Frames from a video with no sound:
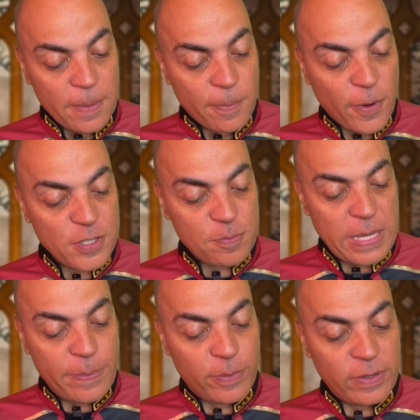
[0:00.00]
Most
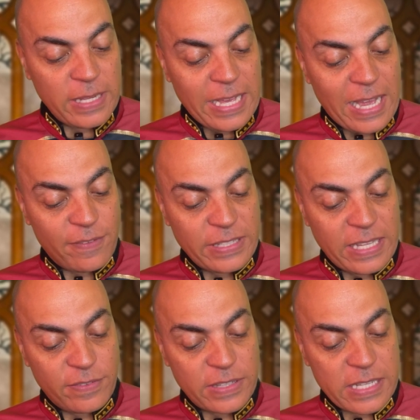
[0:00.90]
people haven't
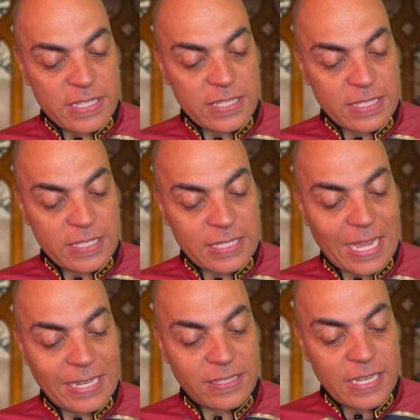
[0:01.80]
given this
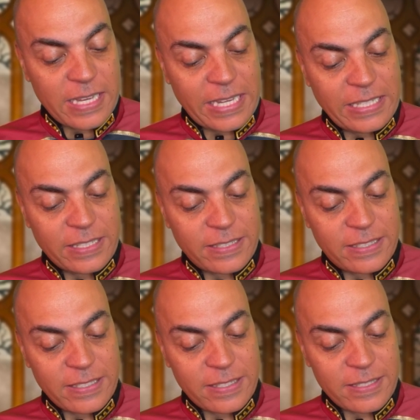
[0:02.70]
slight
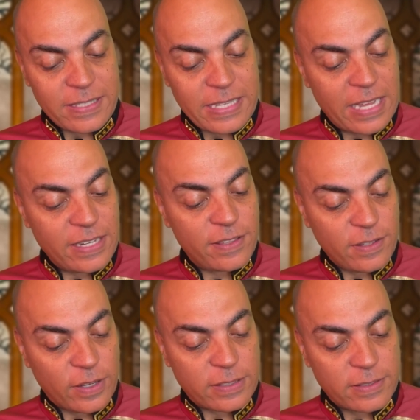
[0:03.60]
inconsistency any
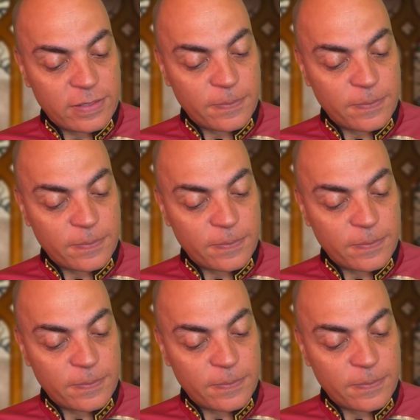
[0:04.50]
thought,